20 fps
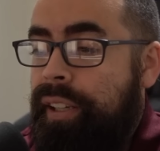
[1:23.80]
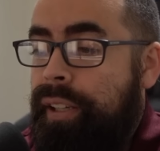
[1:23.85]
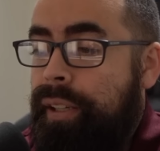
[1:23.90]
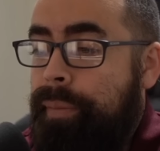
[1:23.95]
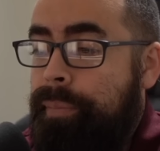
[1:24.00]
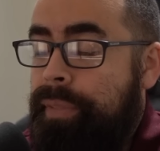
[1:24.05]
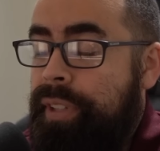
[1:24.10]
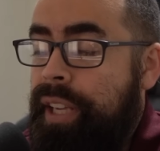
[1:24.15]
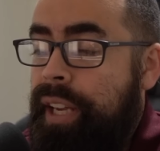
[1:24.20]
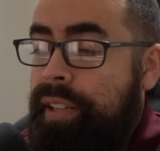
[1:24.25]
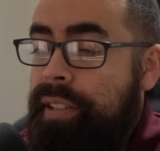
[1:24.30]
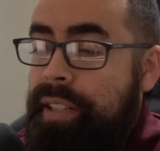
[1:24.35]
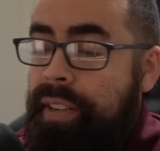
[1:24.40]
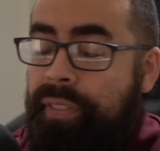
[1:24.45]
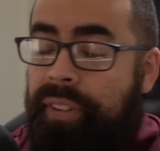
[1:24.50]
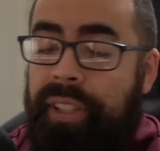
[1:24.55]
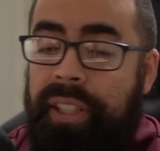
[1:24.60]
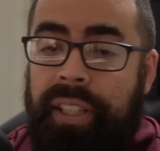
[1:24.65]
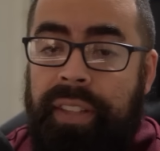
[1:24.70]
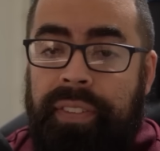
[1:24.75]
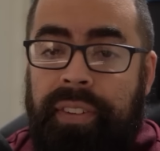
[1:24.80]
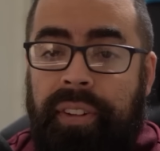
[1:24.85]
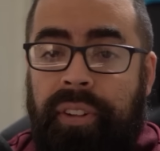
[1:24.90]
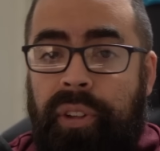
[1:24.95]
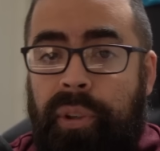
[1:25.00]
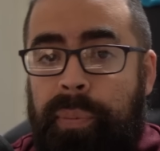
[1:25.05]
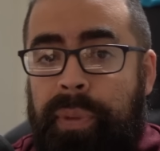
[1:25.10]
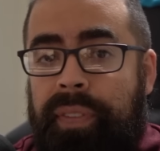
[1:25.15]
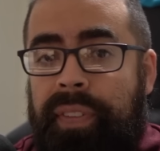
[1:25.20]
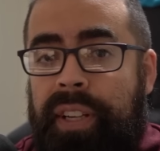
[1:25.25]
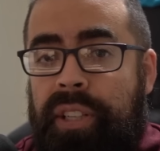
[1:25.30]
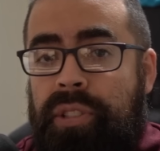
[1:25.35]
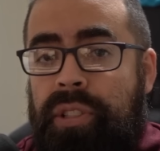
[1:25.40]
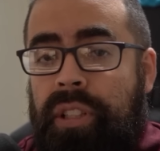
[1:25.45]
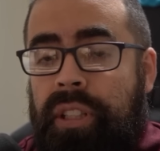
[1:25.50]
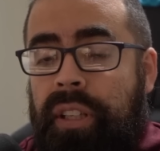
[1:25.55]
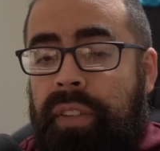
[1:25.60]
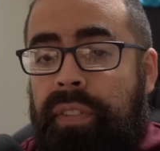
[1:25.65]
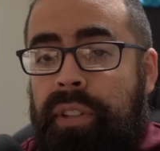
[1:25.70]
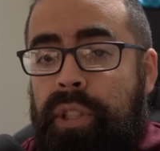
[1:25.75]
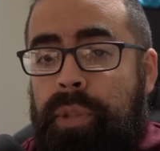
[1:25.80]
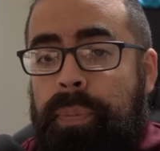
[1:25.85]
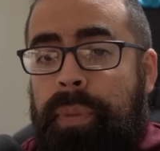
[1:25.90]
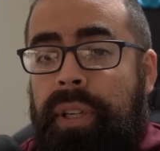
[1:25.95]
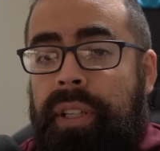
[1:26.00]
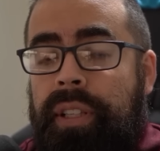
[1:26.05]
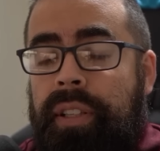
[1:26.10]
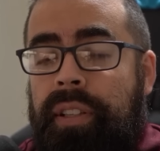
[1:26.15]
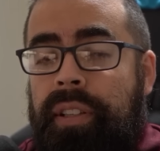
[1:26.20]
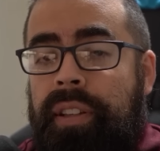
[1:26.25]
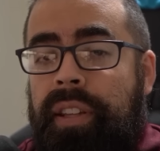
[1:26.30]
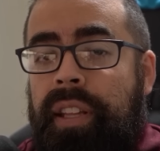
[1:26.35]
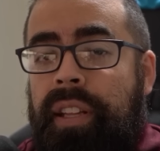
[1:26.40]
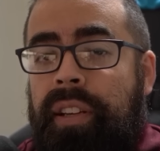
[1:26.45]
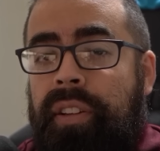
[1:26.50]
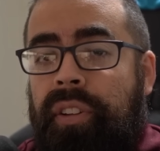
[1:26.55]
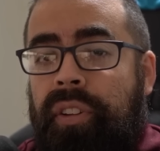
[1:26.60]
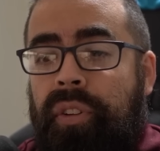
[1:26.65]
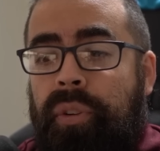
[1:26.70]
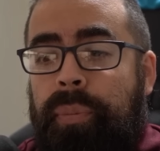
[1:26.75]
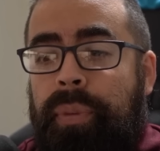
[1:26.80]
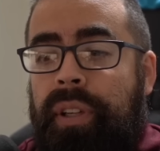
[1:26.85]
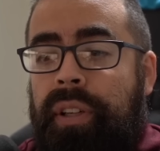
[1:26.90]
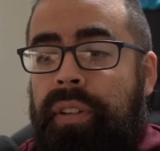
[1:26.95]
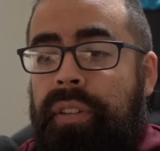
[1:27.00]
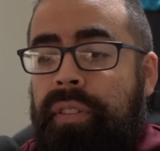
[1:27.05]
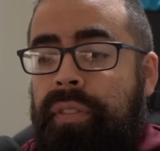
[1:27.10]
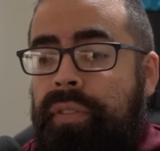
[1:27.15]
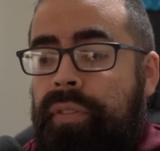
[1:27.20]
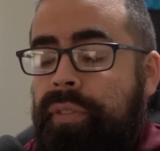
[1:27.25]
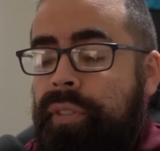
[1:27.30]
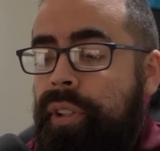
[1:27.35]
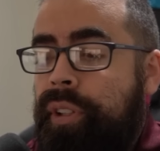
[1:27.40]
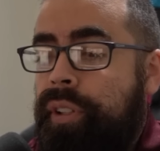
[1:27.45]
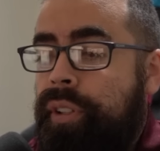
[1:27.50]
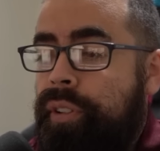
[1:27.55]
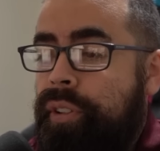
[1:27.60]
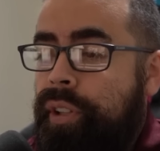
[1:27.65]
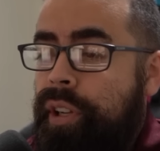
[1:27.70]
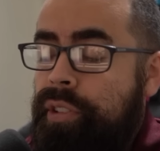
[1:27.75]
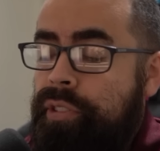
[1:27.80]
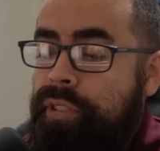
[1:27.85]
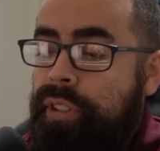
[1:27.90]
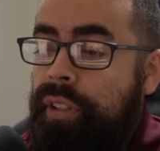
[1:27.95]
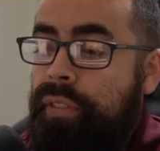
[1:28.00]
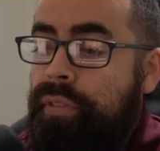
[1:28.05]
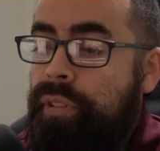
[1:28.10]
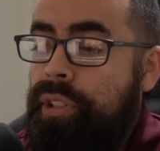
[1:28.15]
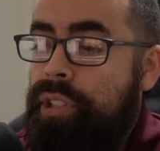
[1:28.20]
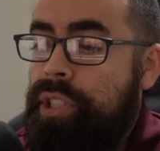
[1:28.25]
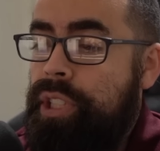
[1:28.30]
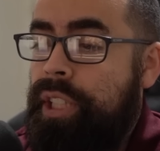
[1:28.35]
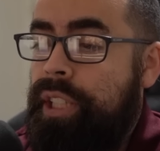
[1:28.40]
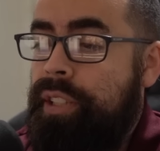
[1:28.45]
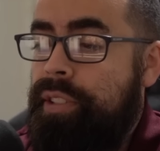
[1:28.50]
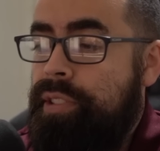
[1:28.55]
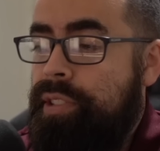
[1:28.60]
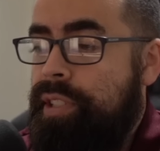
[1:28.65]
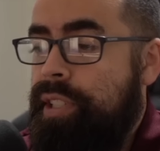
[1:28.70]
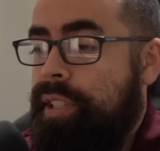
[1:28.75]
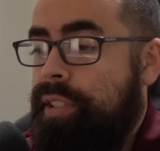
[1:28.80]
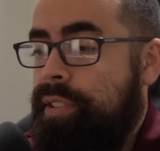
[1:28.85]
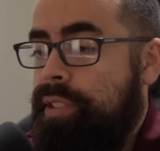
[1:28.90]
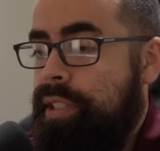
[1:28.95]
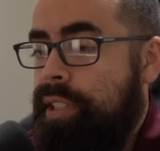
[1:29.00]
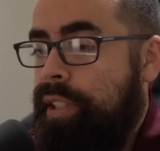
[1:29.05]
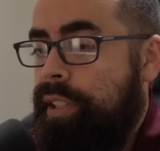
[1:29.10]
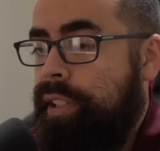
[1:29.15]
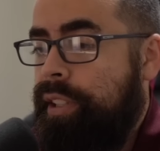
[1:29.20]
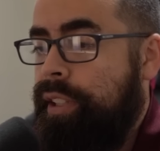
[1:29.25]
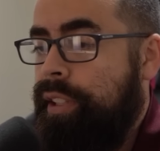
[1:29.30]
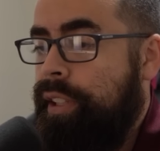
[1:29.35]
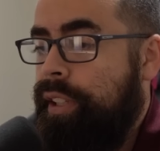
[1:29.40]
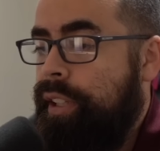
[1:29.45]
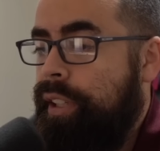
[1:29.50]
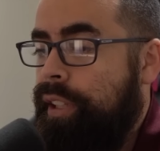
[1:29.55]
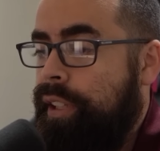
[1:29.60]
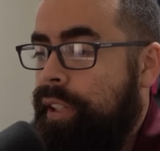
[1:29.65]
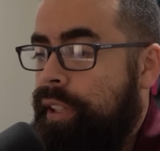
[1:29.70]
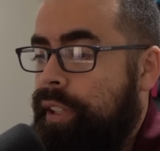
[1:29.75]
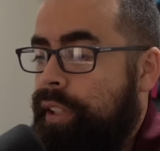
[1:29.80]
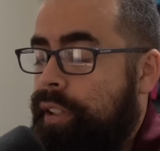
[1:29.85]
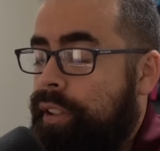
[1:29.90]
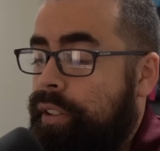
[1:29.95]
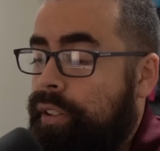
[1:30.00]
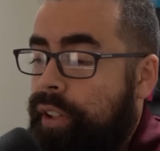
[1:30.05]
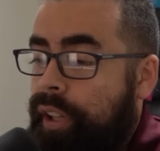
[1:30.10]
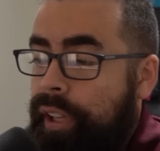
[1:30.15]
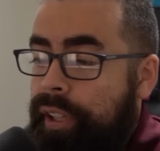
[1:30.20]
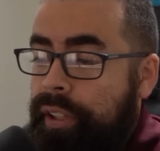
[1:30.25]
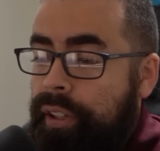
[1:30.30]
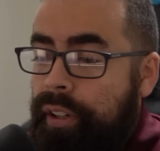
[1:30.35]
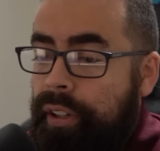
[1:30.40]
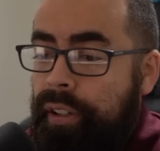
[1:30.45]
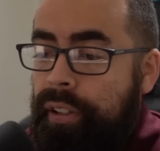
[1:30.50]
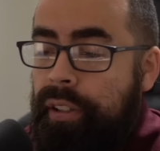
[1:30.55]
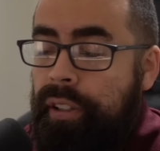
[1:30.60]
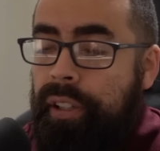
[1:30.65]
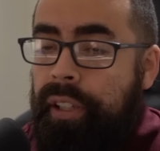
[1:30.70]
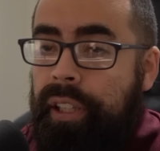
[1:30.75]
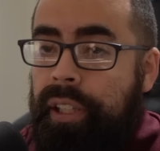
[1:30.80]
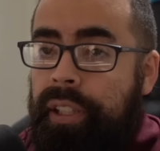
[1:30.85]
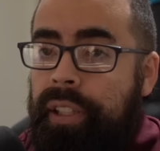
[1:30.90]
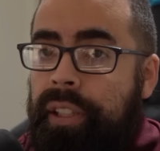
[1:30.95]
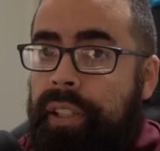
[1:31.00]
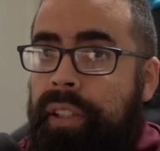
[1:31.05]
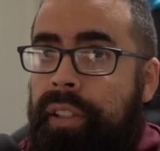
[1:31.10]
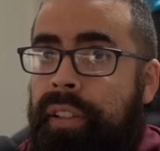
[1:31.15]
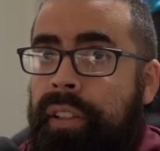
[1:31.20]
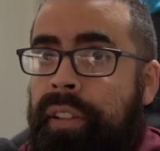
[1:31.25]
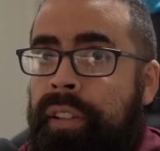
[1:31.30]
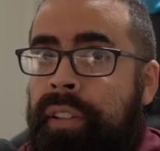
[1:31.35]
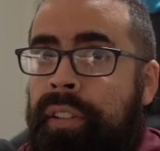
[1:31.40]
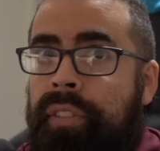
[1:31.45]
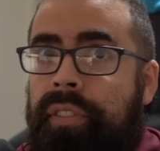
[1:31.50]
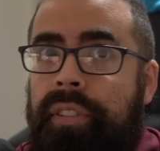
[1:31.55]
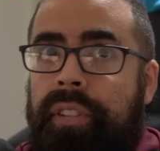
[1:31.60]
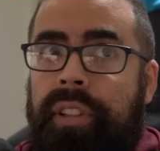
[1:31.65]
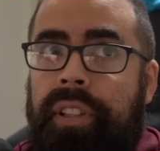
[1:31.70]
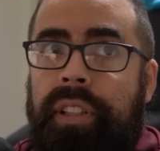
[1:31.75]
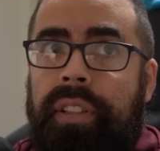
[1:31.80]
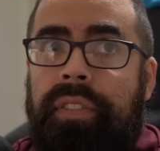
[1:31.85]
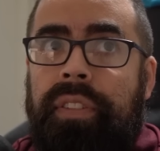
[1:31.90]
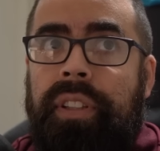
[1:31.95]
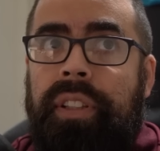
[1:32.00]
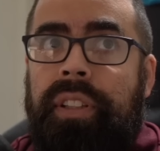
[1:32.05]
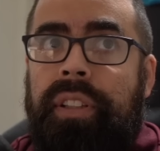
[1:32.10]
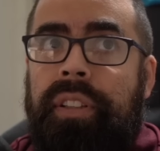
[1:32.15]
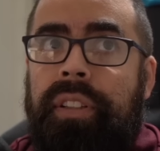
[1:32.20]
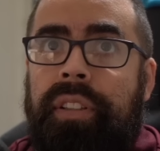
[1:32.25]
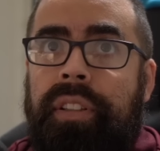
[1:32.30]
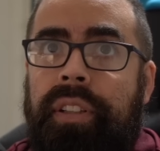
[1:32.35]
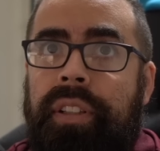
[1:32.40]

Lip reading: Yeah, definitely gives a little bit of extra coverage, but then a little bit of lost coverage against things like Gligar and even